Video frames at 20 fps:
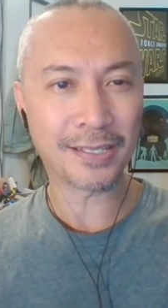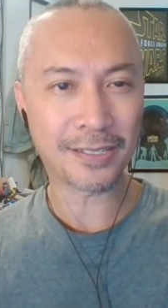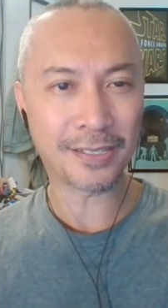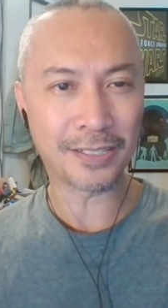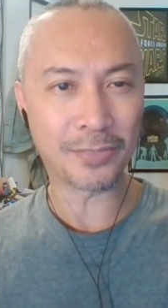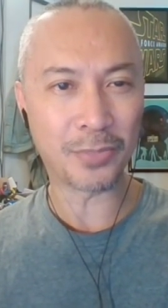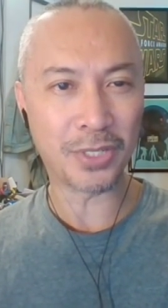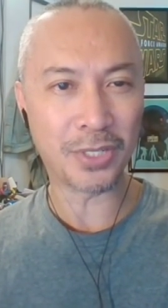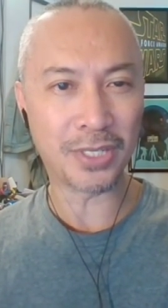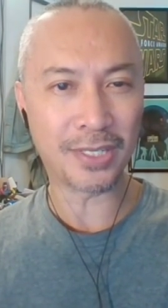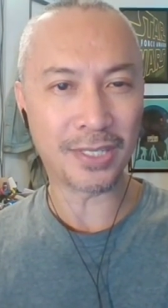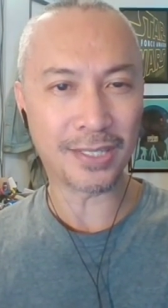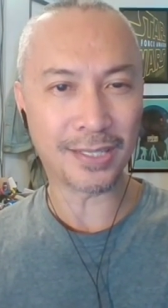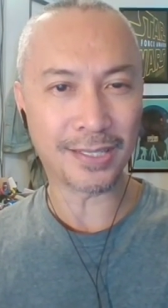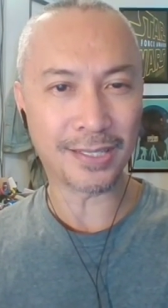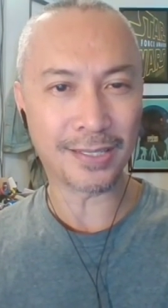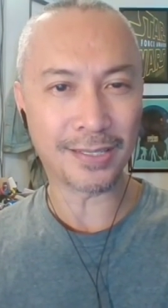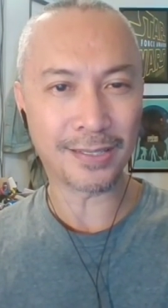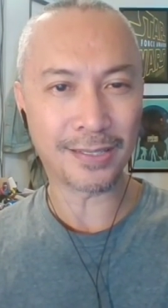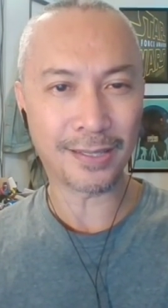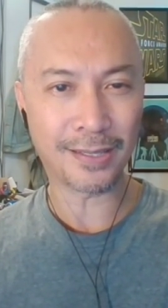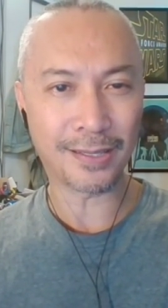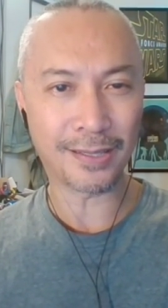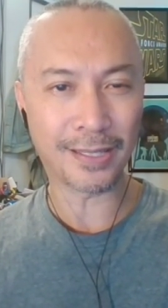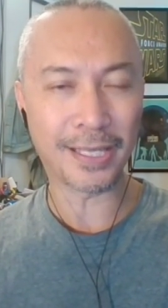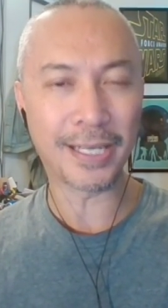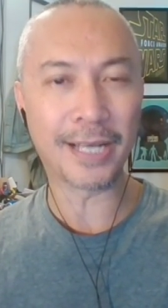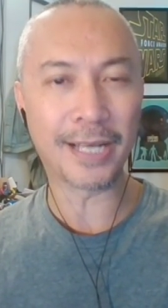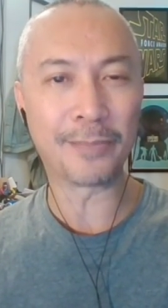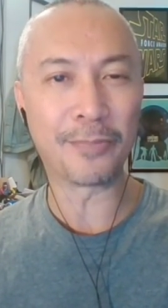going to be
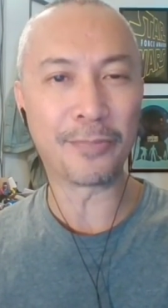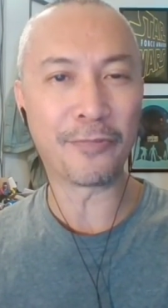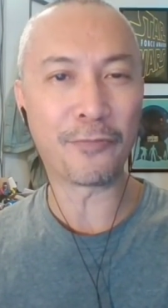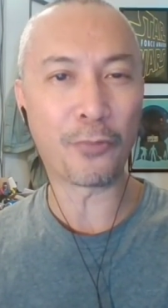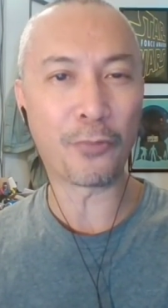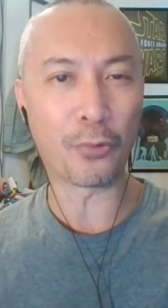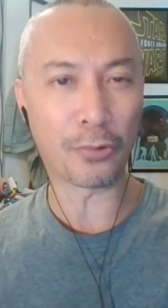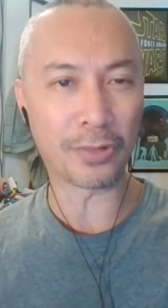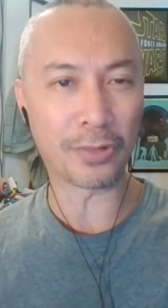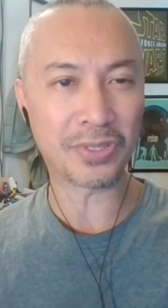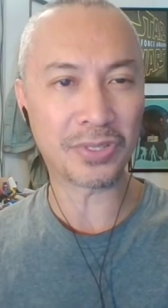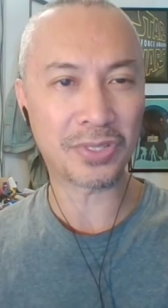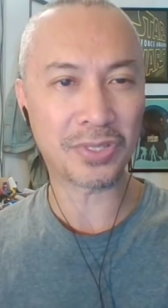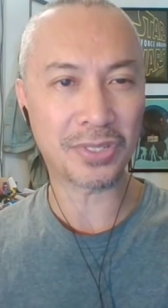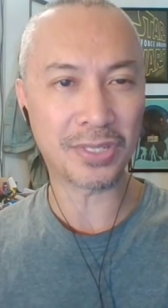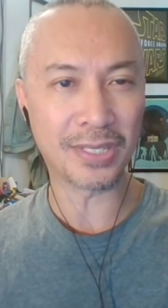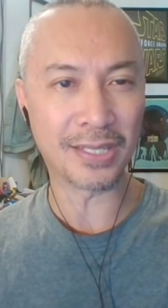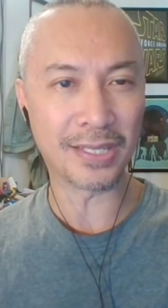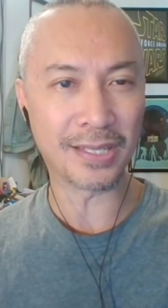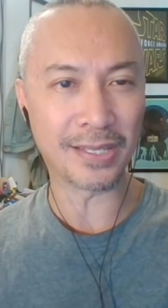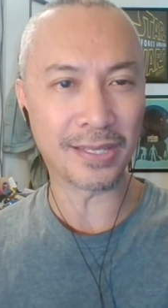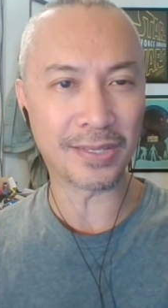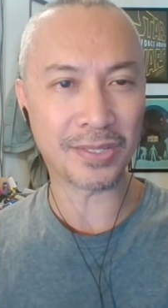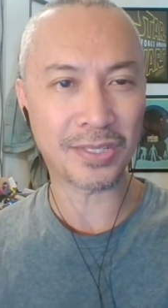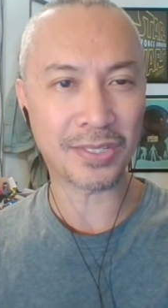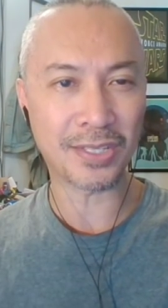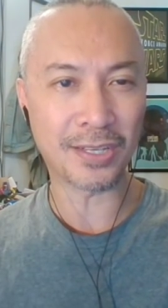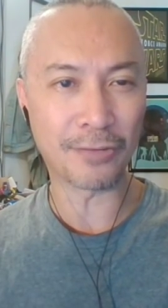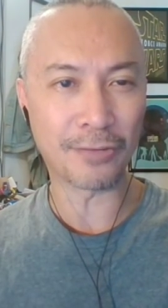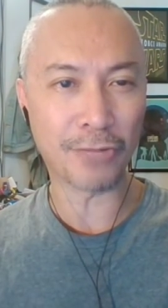laid out before us in
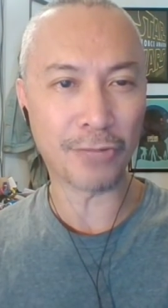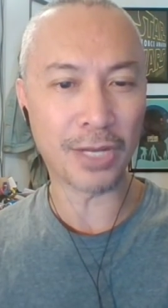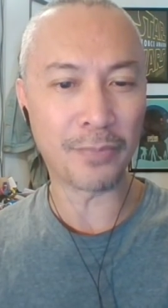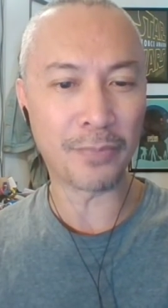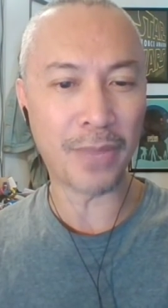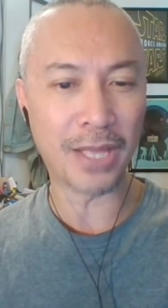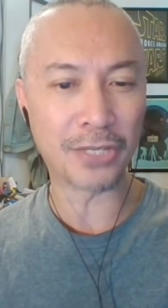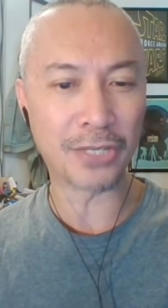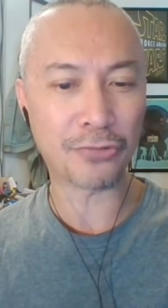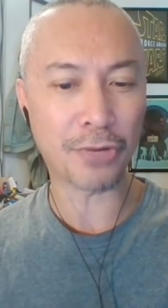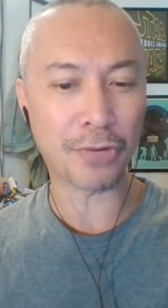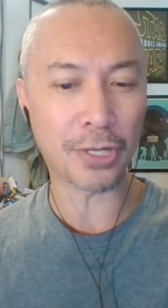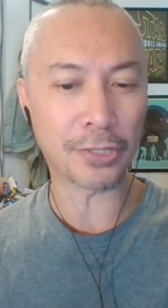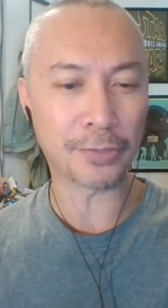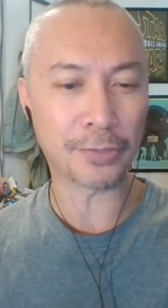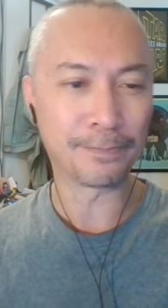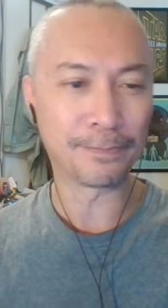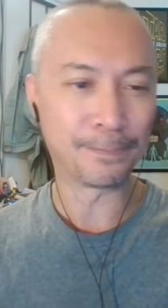this Redband trailer.